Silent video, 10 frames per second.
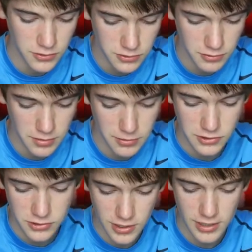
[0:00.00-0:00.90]
Usually the
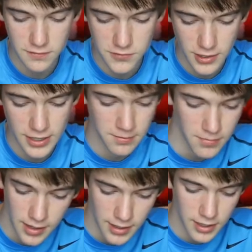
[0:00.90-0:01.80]
most attractive trait in
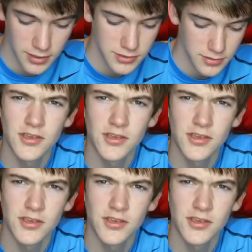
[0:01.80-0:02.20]
my eyes.